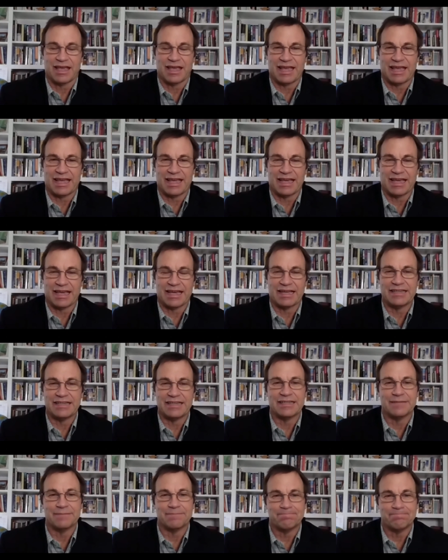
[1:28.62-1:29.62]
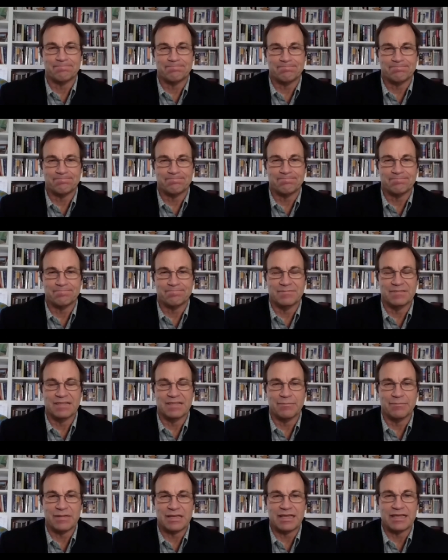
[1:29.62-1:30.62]
and
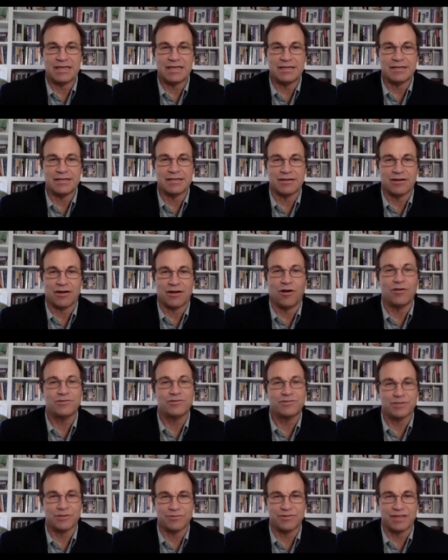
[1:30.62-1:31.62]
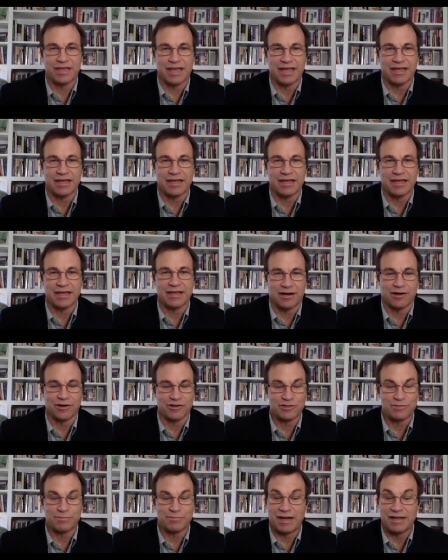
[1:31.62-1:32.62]
let me also thank
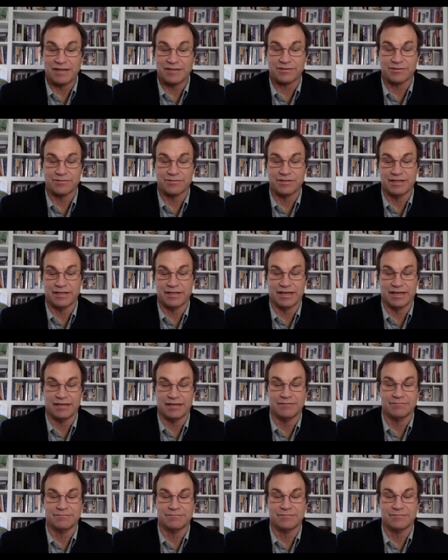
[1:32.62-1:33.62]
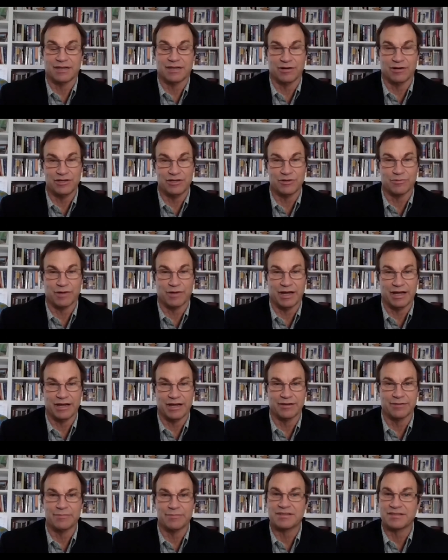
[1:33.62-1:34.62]
our sponsor today, our
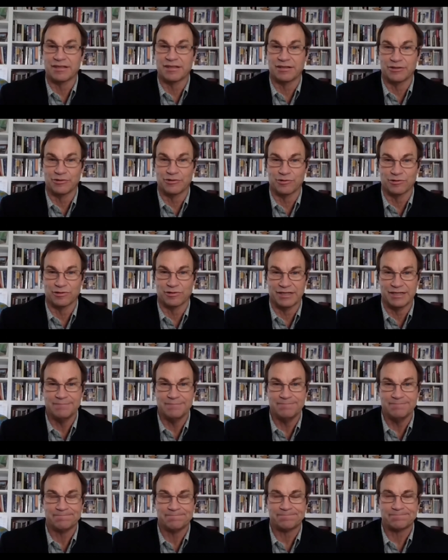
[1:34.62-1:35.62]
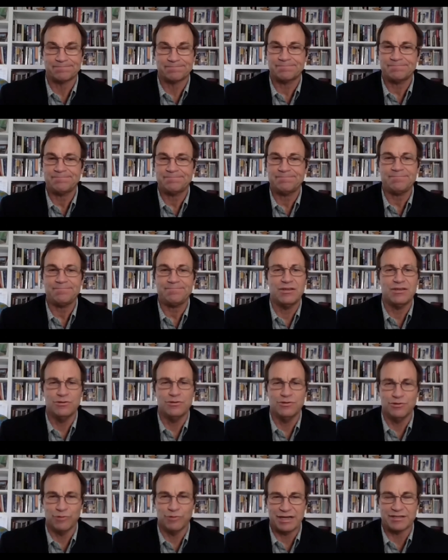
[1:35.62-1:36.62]
underwriter, Miss Eleanor Lynn,
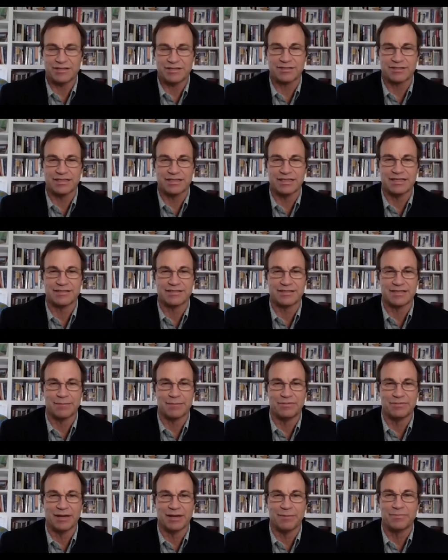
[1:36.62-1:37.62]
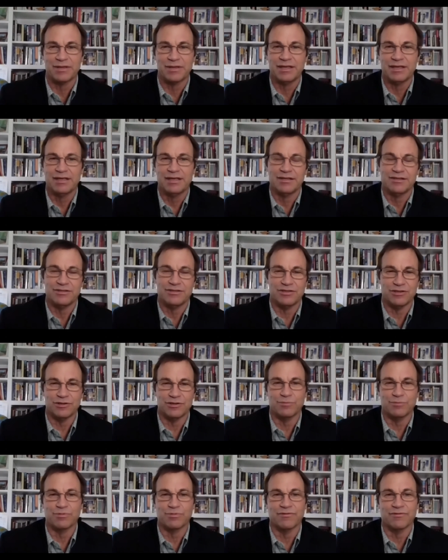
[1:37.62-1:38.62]
who graciously stepped up
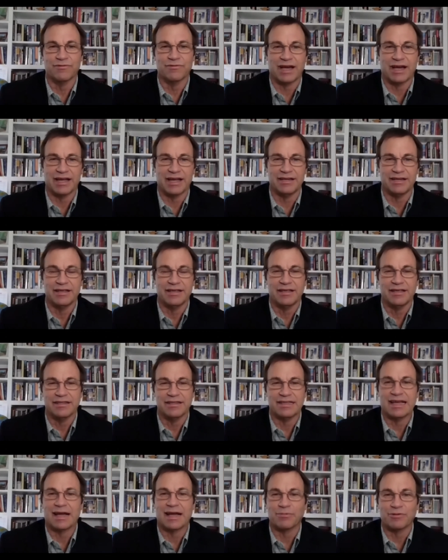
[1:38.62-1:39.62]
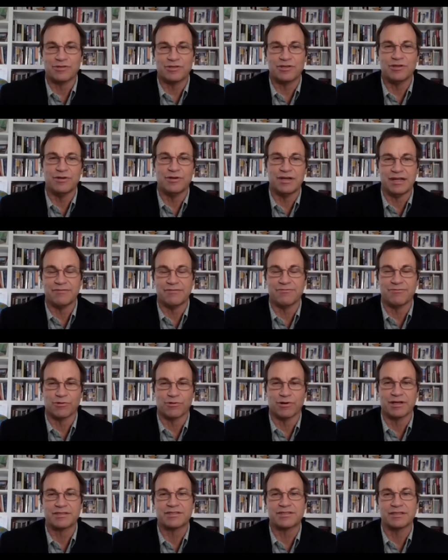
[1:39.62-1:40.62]
to provide the opportunity
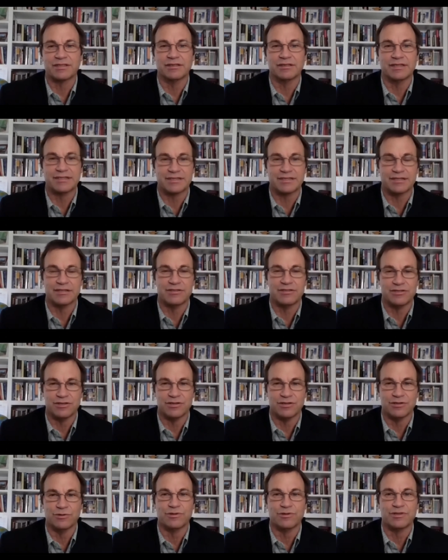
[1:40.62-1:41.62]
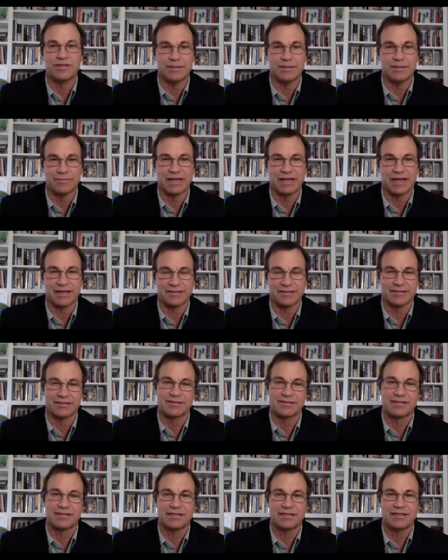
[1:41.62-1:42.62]
for us to listen to Kim
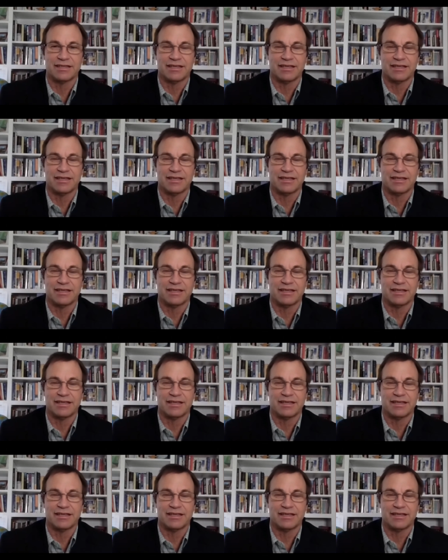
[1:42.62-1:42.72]
Ghattas.